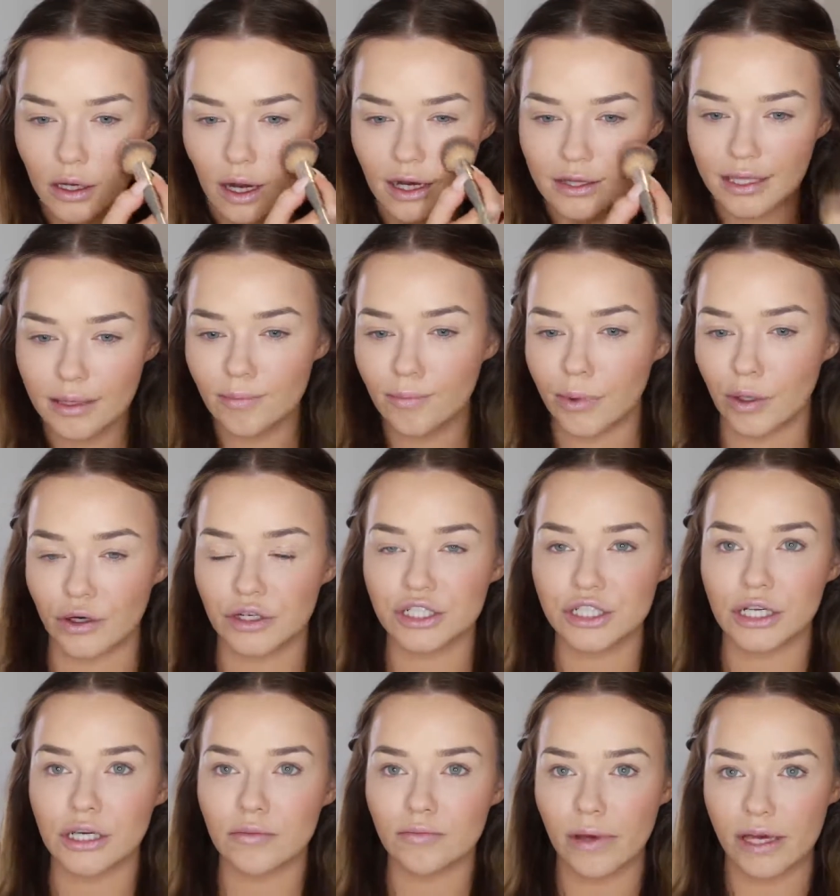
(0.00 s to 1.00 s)
I think
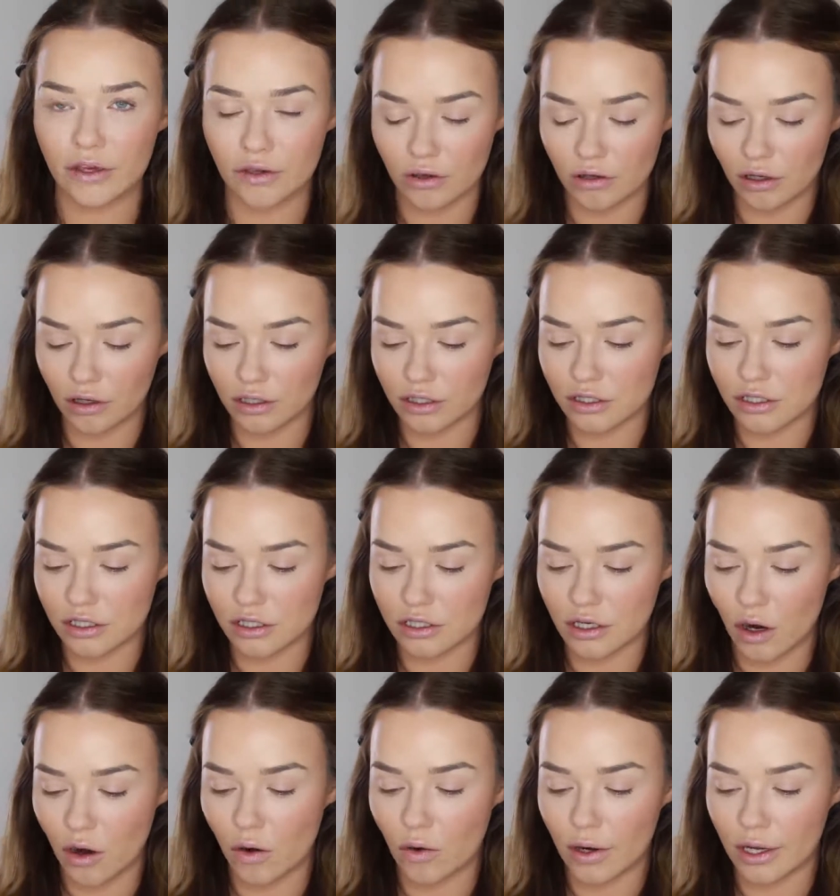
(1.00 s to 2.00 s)
blush can make you look
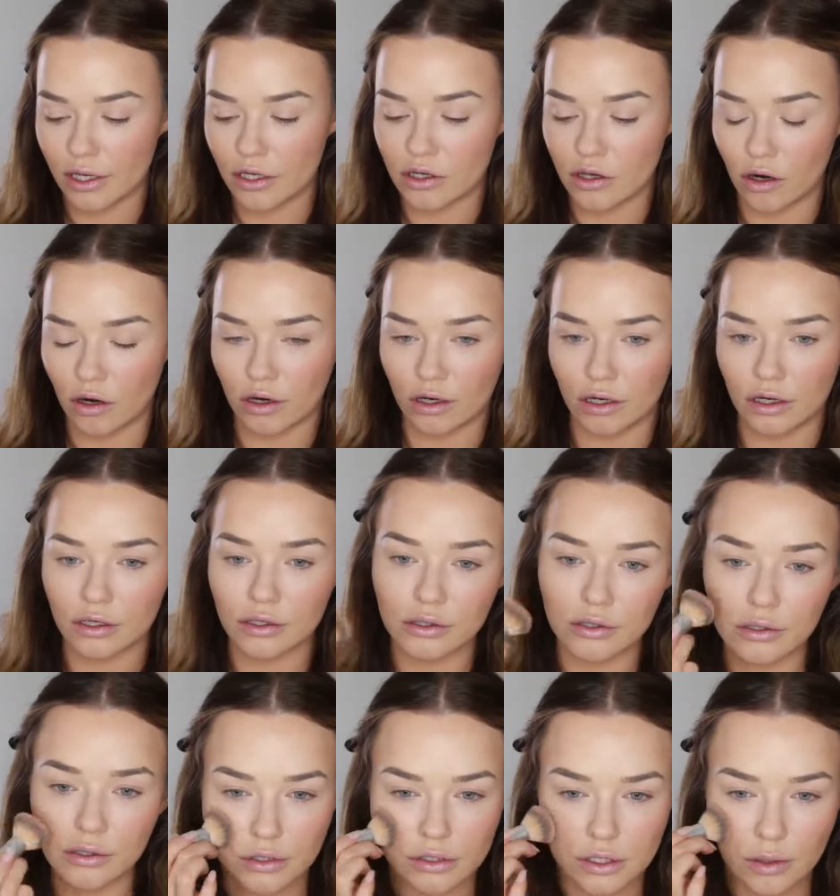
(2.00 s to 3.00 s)
so young.
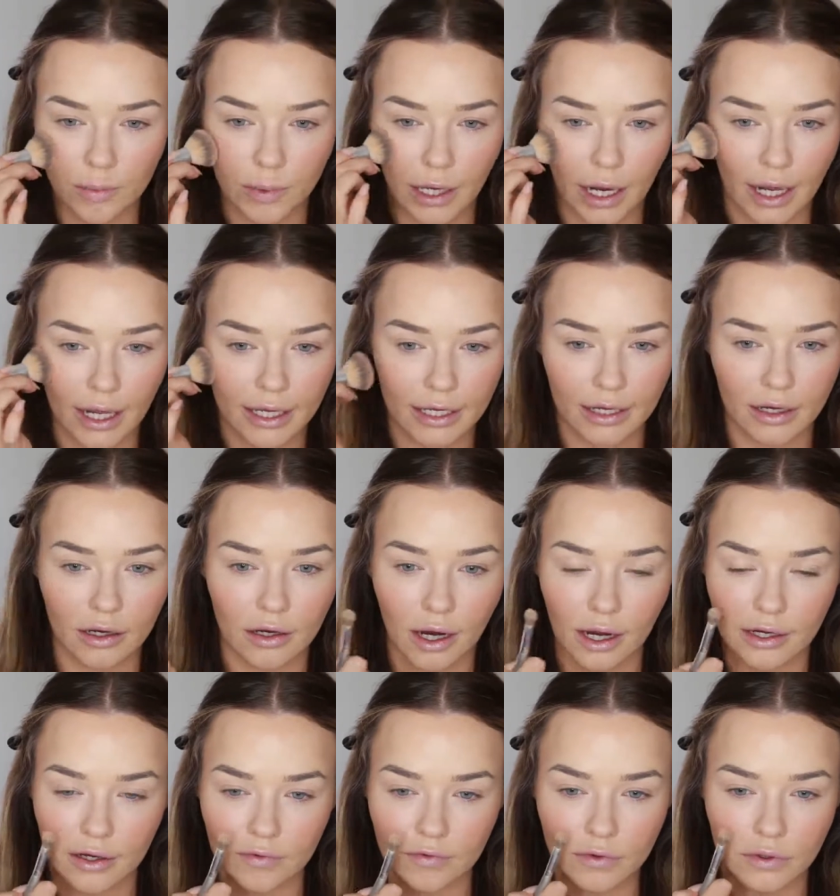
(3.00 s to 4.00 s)
Just applying it
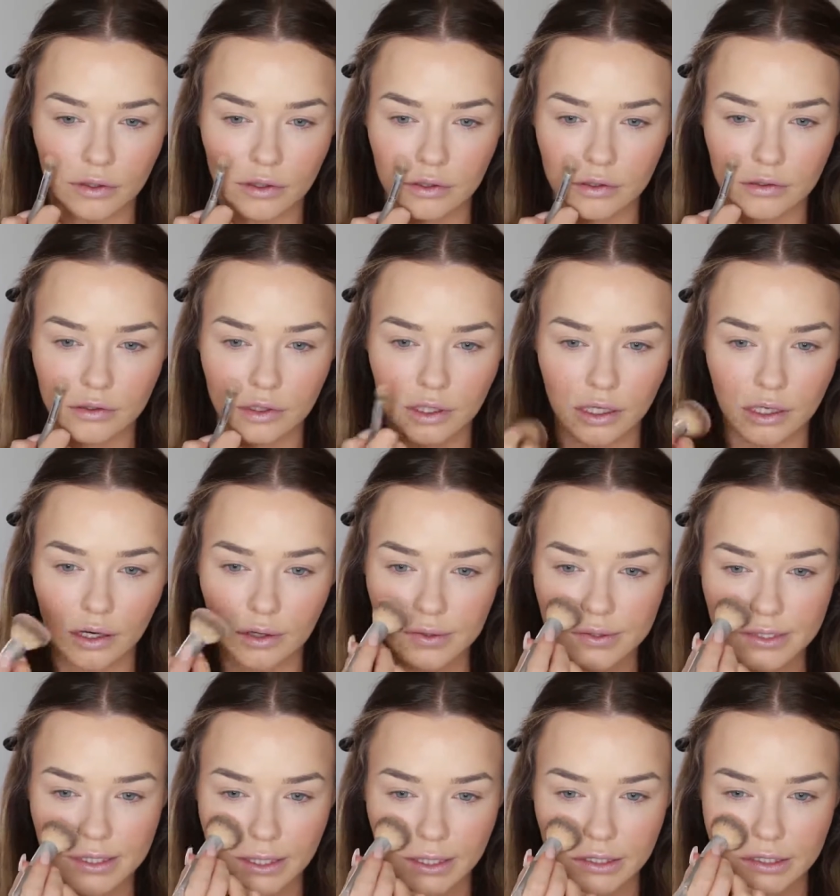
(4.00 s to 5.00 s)
kind of
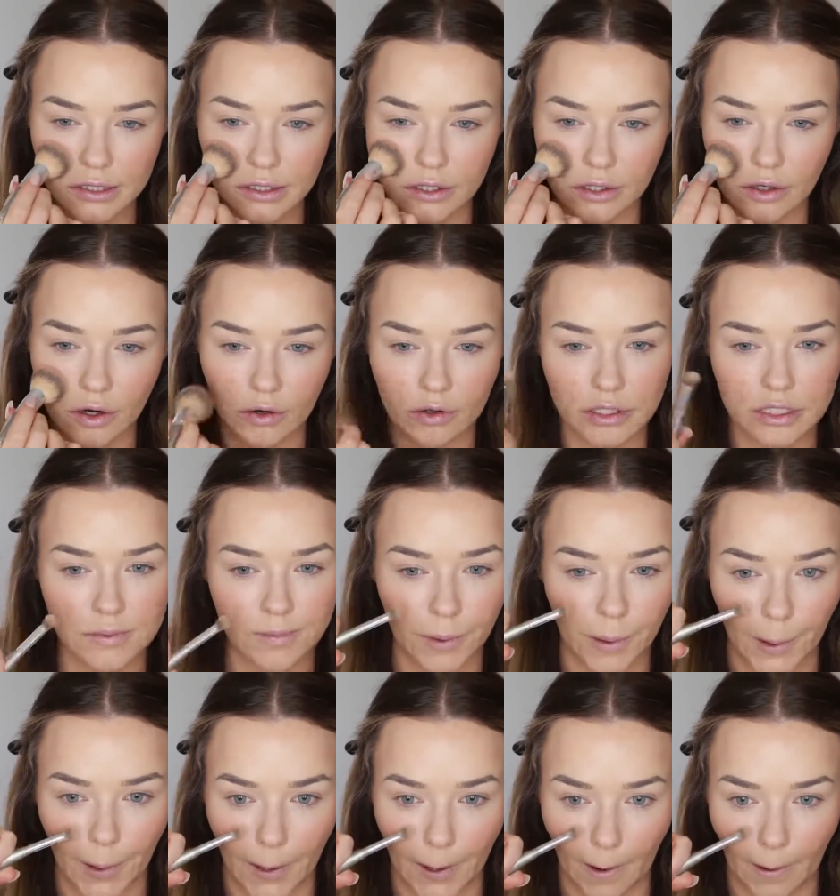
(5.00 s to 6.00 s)
close into the nose,
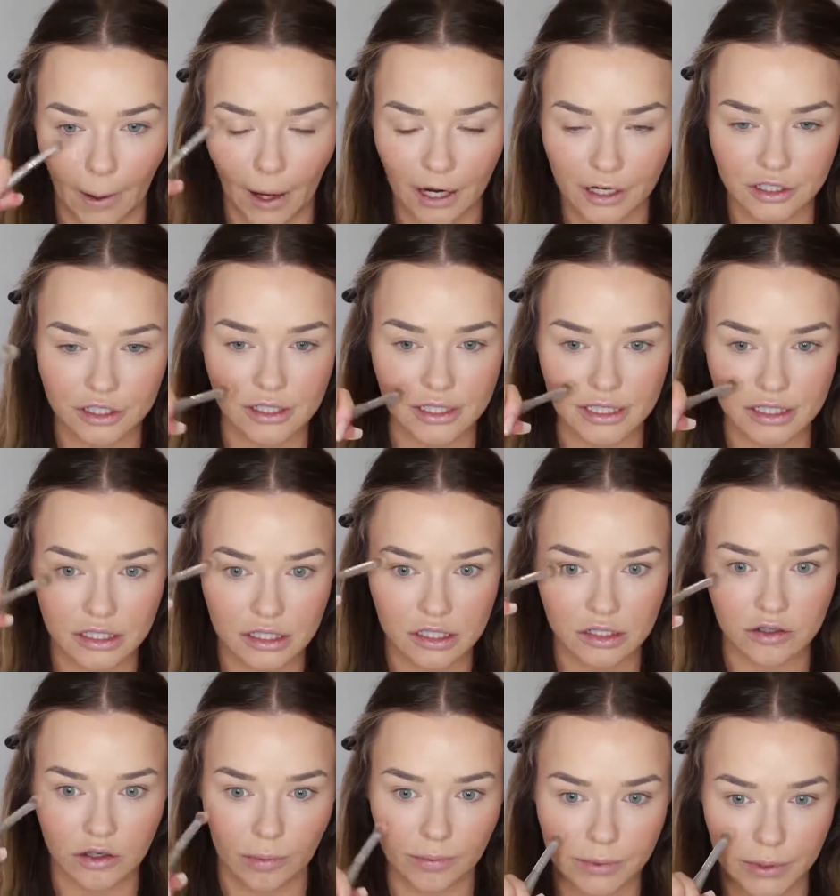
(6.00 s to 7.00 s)
but not actually
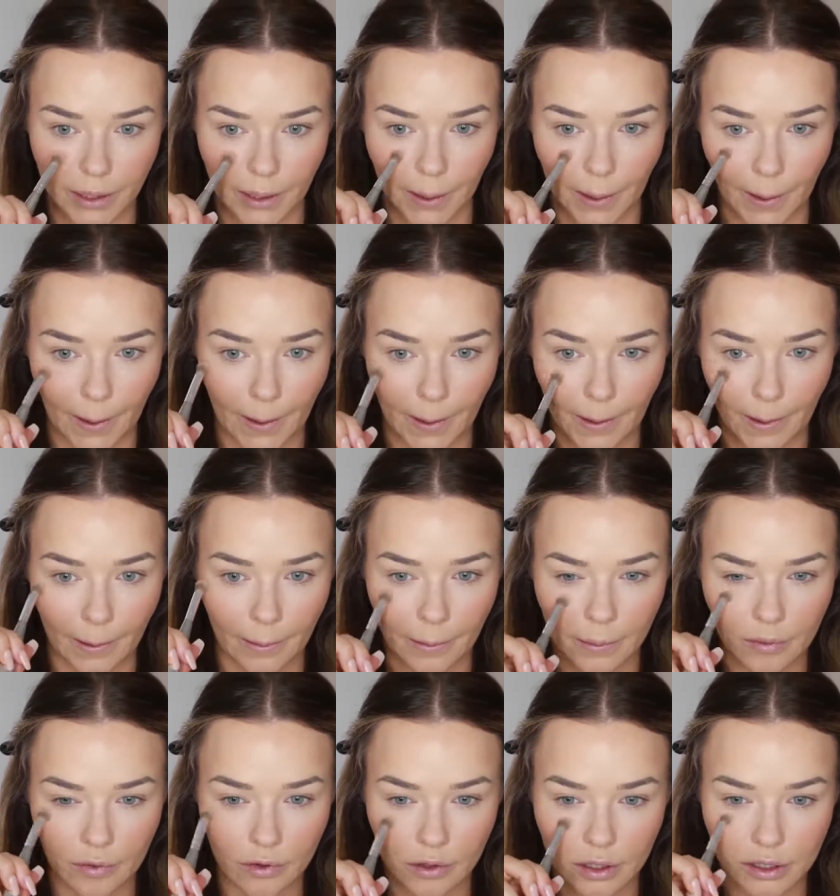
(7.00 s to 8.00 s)
disrupting
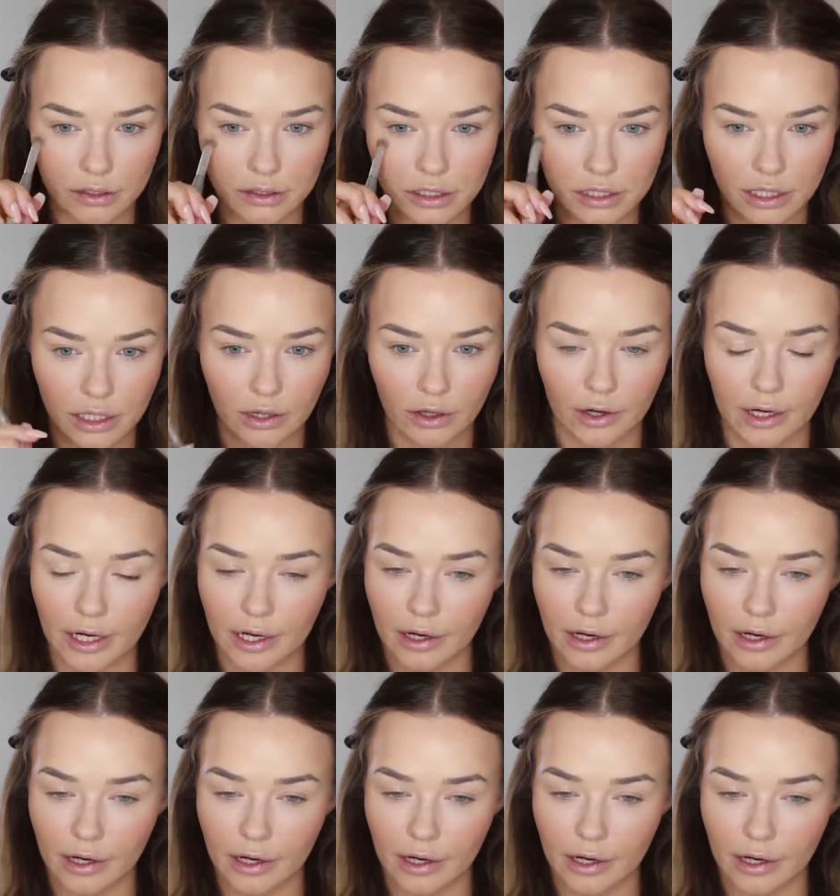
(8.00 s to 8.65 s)
the concealer